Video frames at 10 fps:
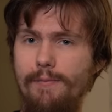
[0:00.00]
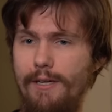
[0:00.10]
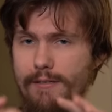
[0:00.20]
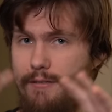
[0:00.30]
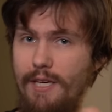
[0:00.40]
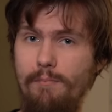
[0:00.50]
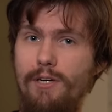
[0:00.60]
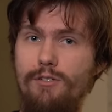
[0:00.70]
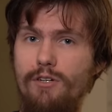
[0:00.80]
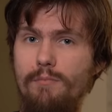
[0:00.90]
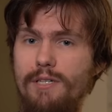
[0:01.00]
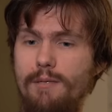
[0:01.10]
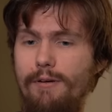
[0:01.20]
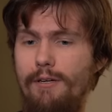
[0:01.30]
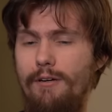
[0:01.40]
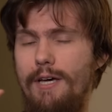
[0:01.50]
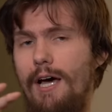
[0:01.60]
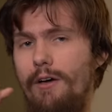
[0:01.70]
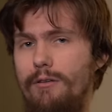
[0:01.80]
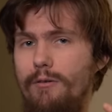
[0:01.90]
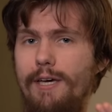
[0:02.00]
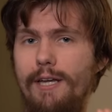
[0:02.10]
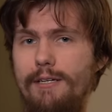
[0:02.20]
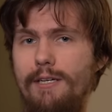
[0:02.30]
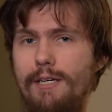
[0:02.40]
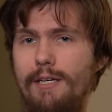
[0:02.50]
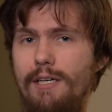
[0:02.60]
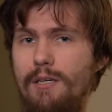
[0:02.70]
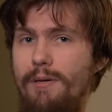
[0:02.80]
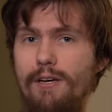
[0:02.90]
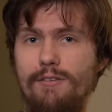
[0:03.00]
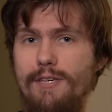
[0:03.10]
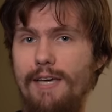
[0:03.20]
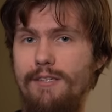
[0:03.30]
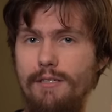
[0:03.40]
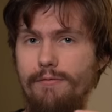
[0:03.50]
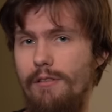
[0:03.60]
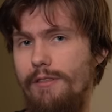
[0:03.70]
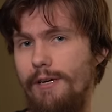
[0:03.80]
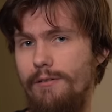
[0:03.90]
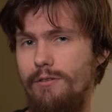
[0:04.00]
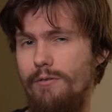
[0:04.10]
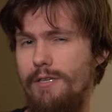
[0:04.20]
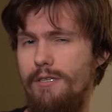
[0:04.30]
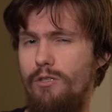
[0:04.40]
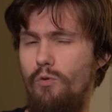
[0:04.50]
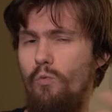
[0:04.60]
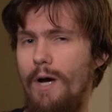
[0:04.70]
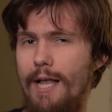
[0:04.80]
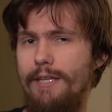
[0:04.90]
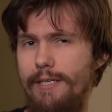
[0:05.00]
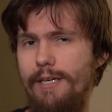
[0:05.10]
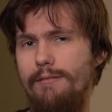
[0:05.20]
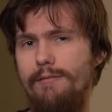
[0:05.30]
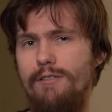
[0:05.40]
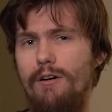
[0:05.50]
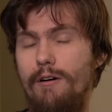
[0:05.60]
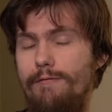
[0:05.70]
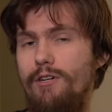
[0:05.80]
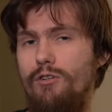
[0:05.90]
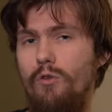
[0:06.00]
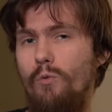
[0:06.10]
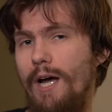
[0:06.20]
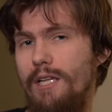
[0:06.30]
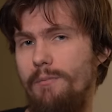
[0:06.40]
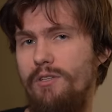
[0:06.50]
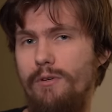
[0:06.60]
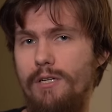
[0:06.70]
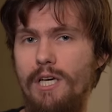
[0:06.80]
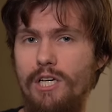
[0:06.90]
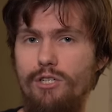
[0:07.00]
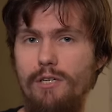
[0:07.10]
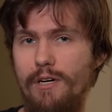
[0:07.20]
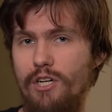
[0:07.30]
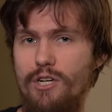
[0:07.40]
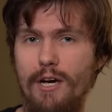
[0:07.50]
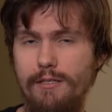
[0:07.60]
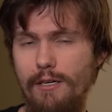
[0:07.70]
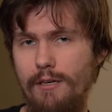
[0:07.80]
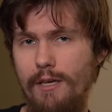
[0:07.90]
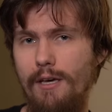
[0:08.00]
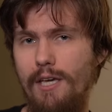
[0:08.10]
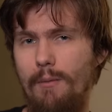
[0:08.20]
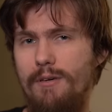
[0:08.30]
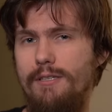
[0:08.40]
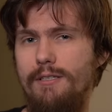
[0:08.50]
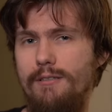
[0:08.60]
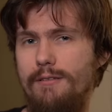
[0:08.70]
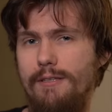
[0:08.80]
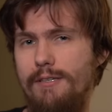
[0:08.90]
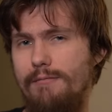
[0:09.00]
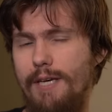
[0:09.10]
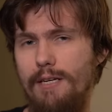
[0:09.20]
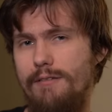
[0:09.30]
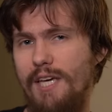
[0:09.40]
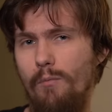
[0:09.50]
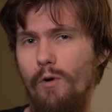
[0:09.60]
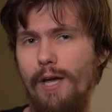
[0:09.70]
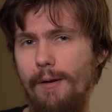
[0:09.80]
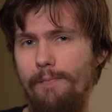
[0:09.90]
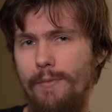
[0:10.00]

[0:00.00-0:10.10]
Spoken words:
It's the same picture, but depending on how you look at it, it appears as a different thing. So this duality, this artificial duality between Shiva and Shakti can be seen as in this kind of same way.